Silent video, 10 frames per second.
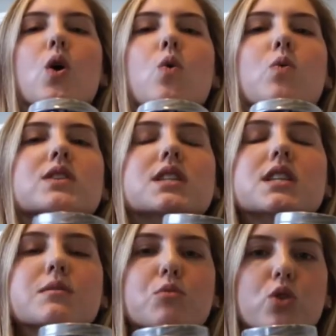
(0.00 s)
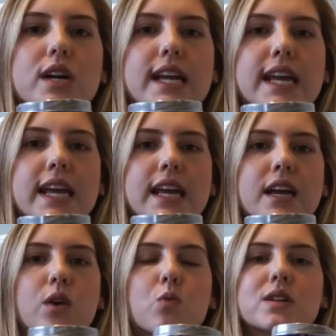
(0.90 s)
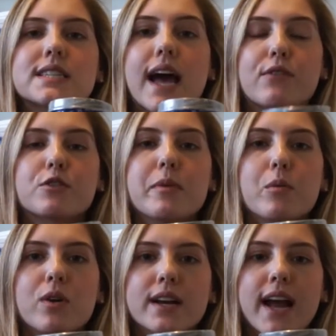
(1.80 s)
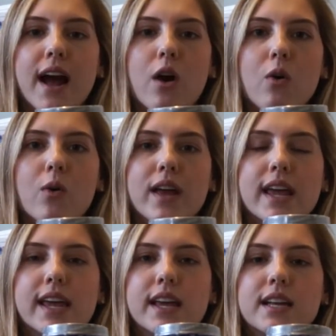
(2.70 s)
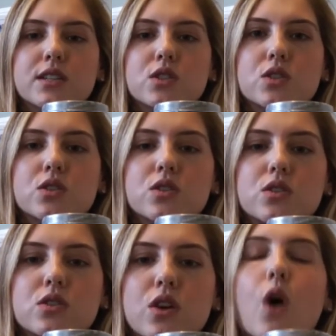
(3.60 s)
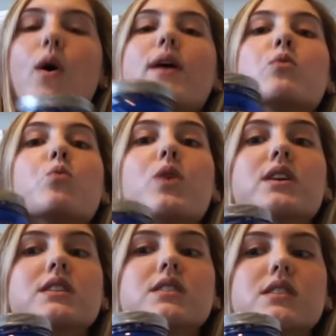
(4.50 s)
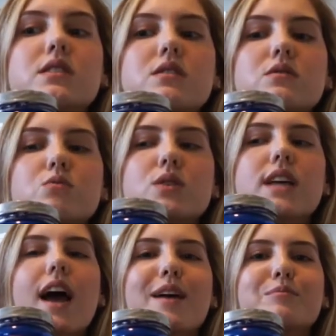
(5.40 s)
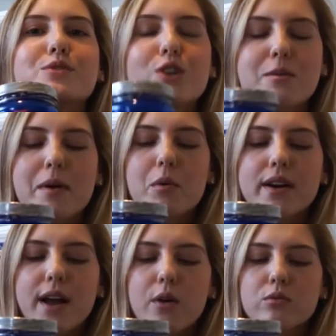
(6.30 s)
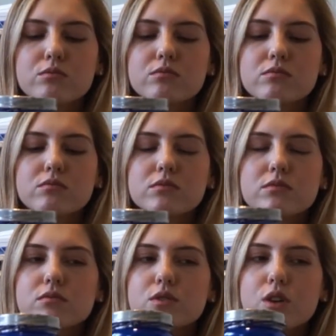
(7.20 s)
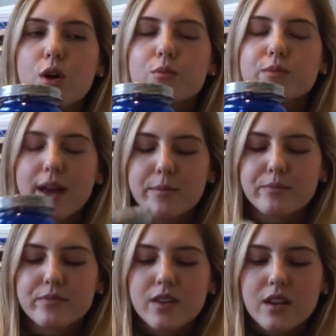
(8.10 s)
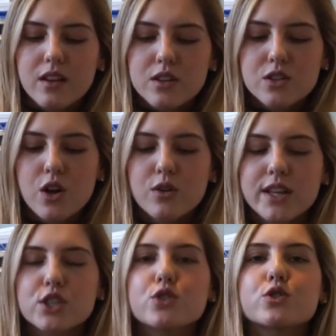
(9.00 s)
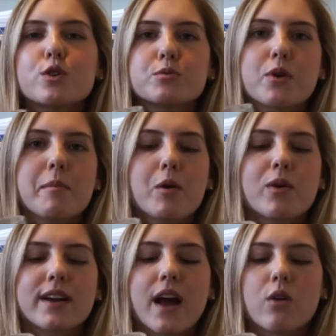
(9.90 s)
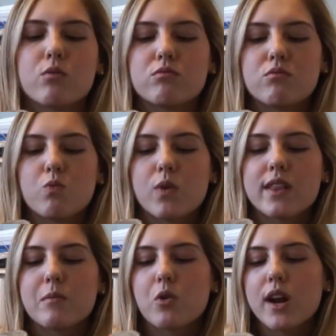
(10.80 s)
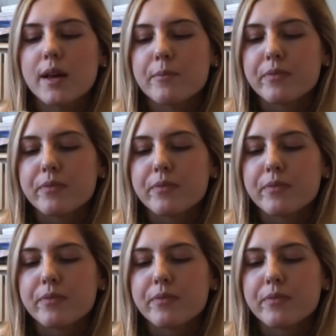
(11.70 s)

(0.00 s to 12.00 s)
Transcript: once in the morning, once after my workout, and one time during my workout. So yeah. So like 2 scoops around my workout, 1 in the morning.